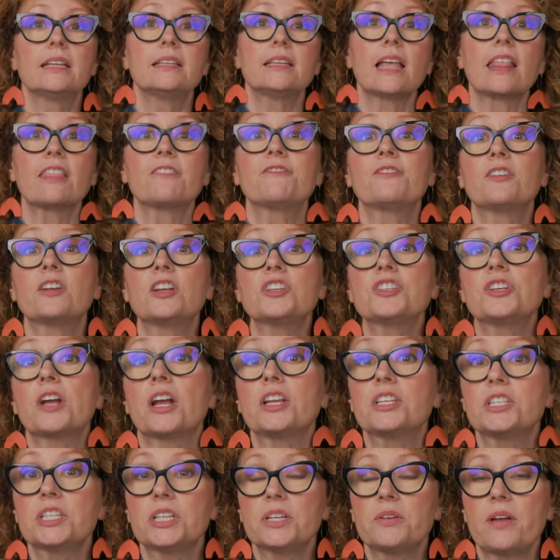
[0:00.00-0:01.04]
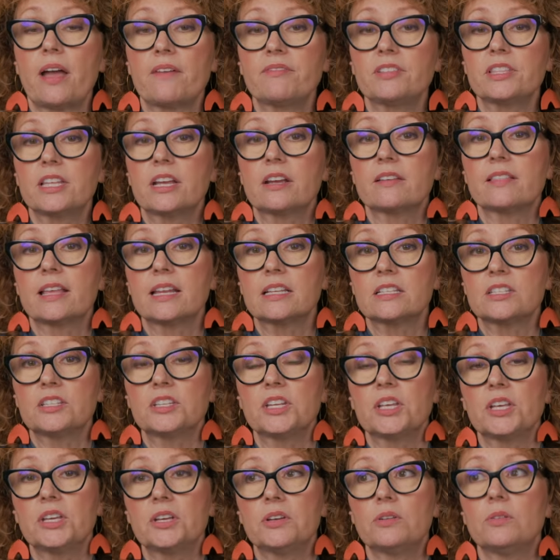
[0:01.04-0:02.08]
Now the furniture I do have in there that is
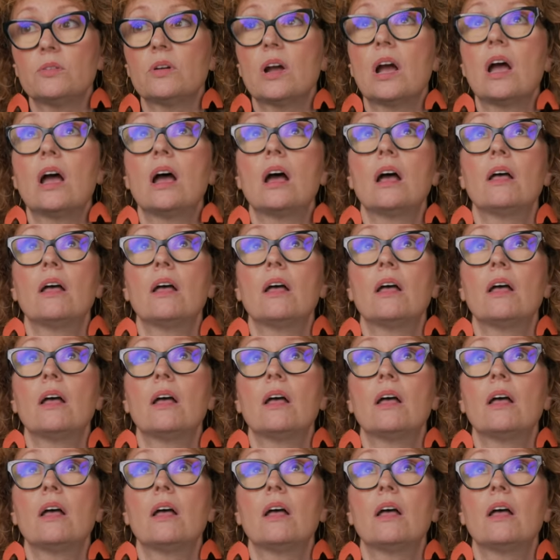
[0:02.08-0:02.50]
new,